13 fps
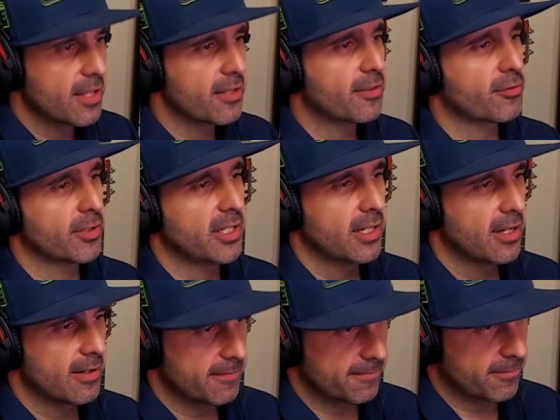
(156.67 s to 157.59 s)
3,
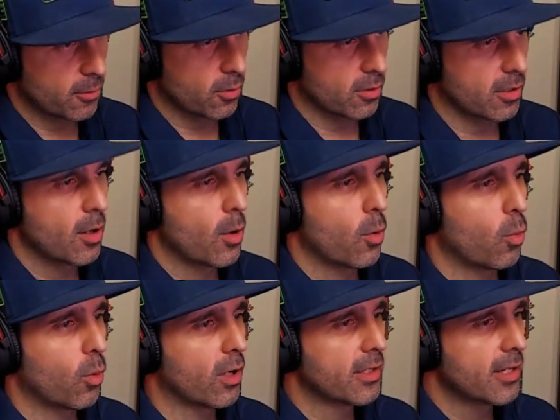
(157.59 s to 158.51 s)
4.
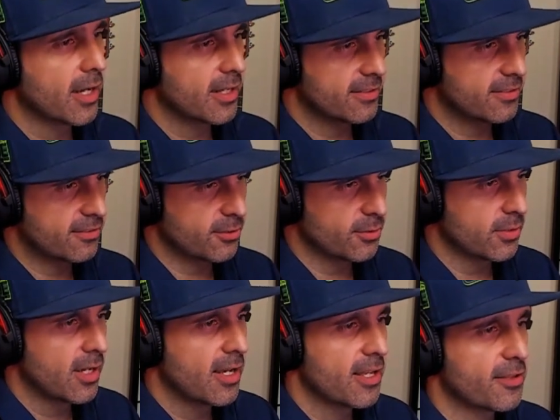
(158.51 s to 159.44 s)
1, 2,
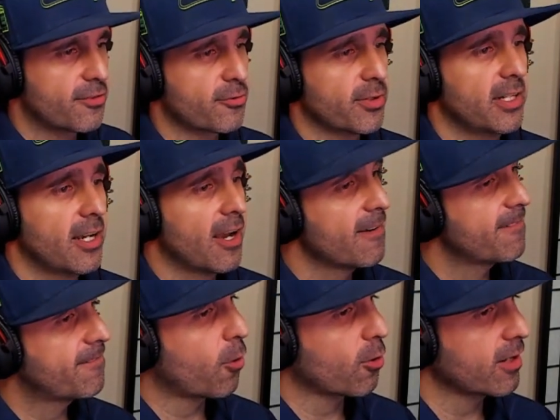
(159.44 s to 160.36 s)
3,
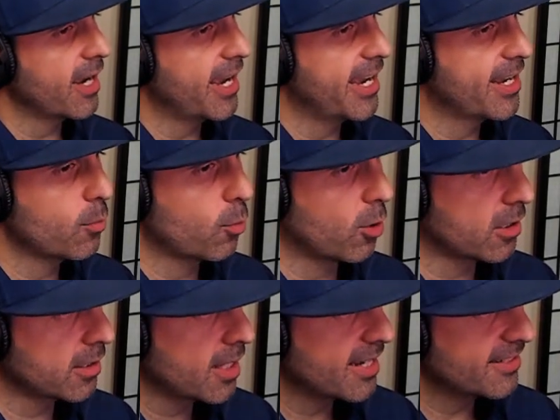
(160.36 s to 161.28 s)
4, and
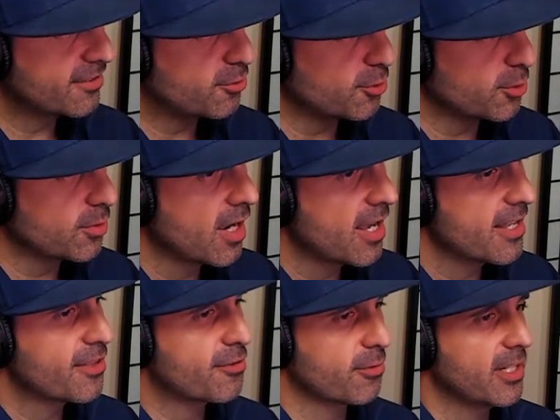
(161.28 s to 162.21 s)
1, 2,
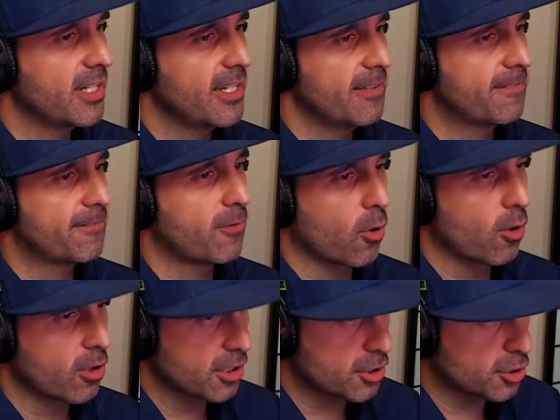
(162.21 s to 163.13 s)
3,
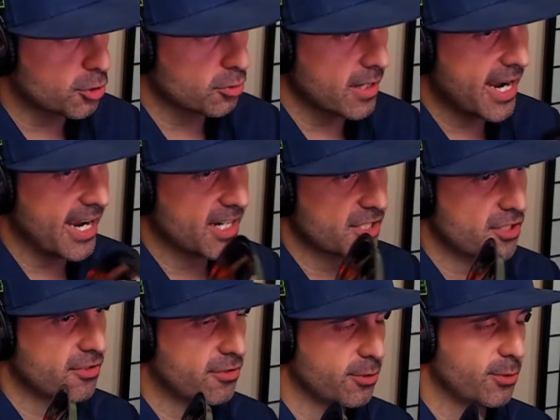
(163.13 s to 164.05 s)
4.
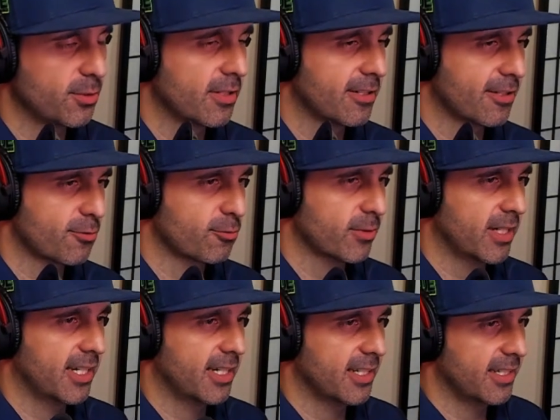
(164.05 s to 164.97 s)
Crash. 2,
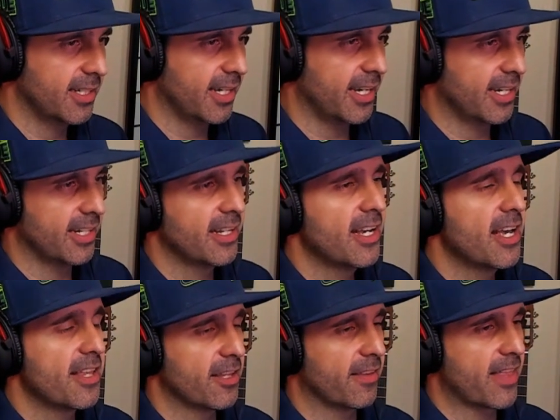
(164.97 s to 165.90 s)
ready, and
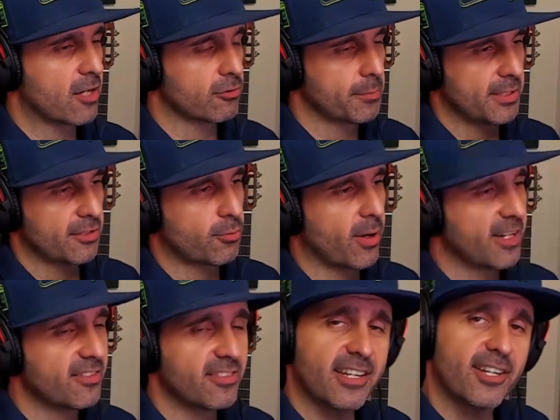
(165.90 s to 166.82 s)
now that'll repeat
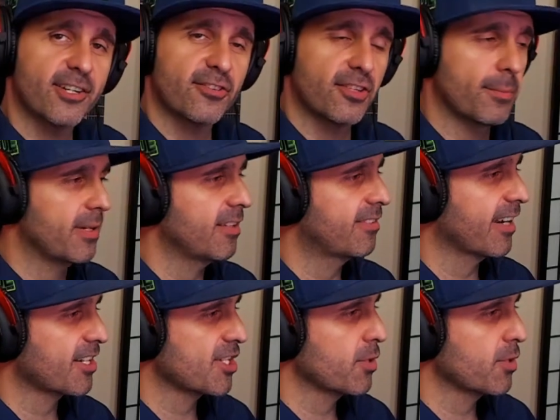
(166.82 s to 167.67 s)
twice. Here's the B section.